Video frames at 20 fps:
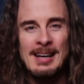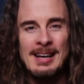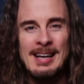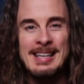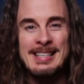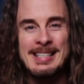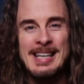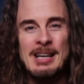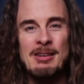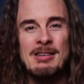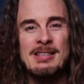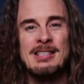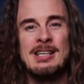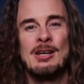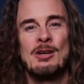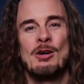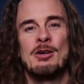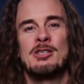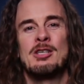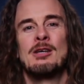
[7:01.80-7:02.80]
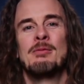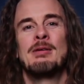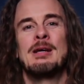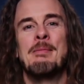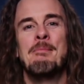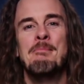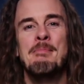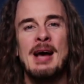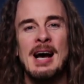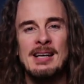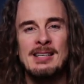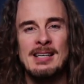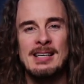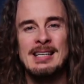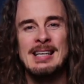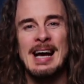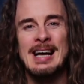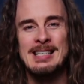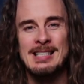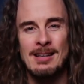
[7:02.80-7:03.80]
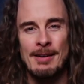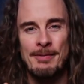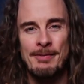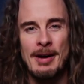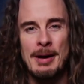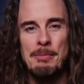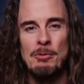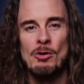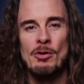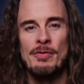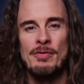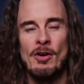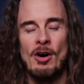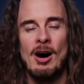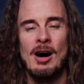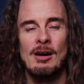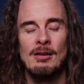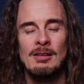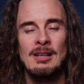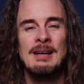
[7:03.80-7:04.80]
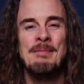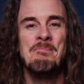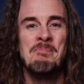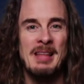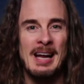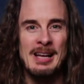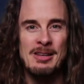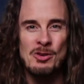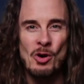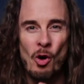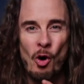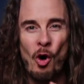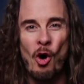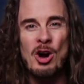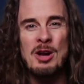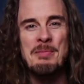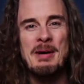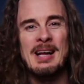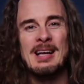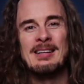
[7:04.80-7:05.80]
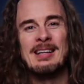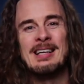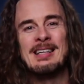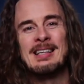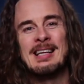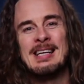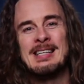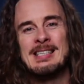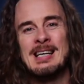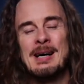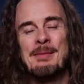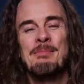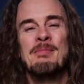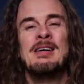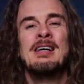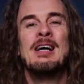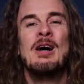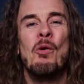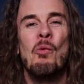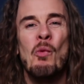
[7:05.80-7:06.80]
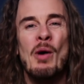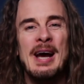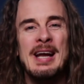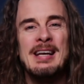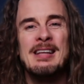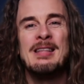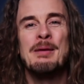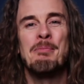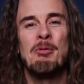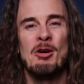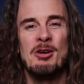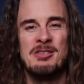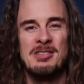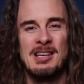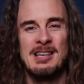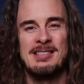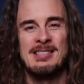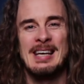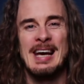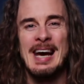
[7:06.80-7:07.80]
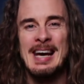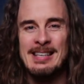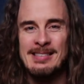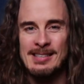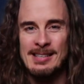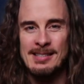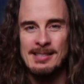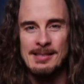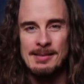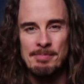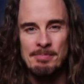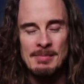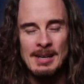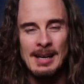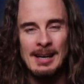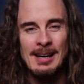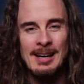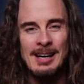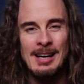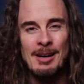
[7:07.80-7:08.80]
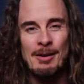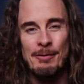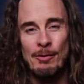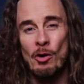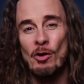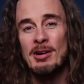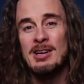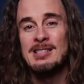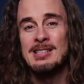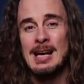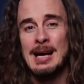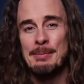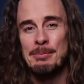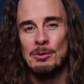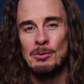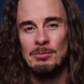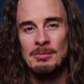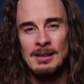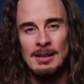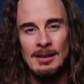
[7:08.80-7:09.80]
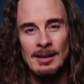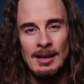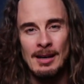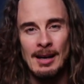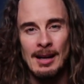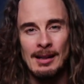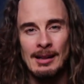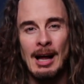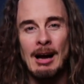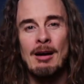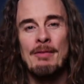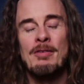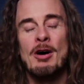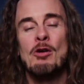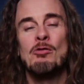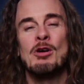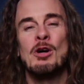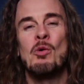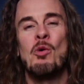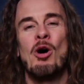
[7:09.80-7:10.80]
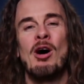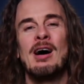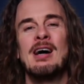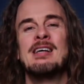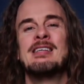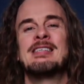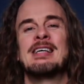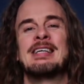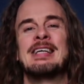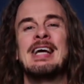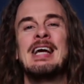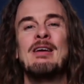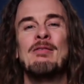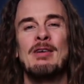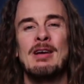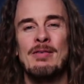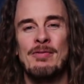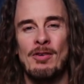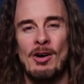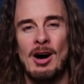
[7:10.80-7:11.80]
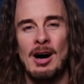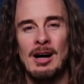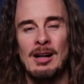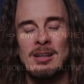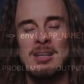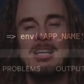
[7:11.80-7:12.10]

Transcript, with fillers: secrets can also be mounted as an ephemeral file that is automatically cleaned up when the process exits. For example, Laravel requires an env file